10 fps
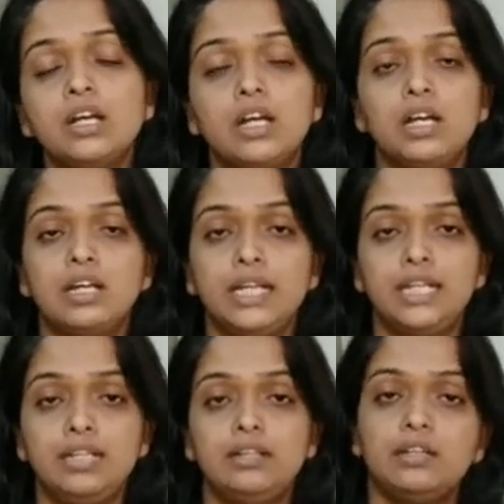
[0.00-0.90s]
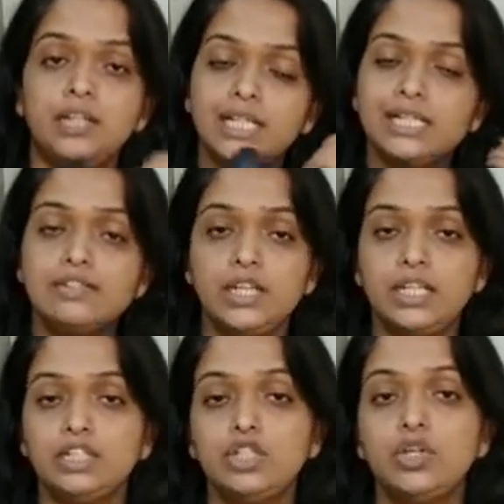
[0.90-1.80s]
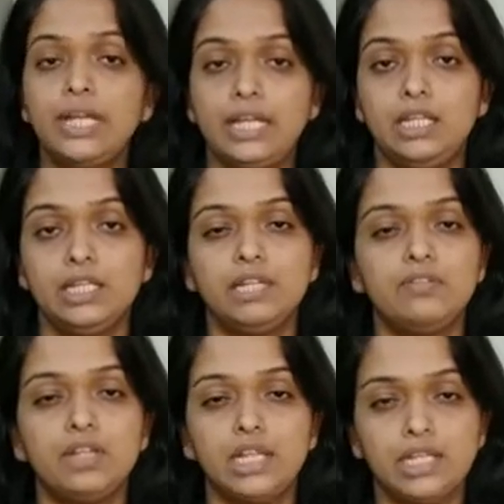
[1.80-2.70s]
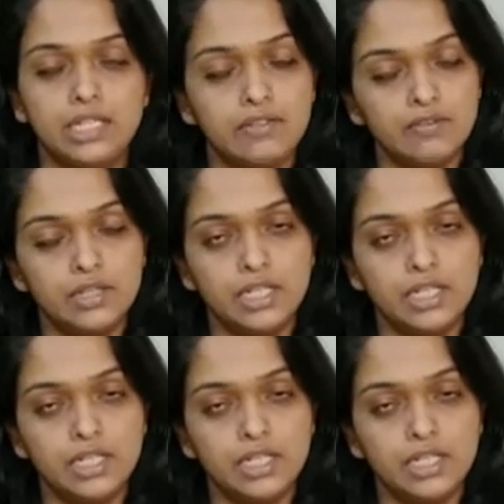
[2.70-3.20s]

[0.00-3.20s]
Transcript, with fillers: Uh, it it'll straighten your hair give and give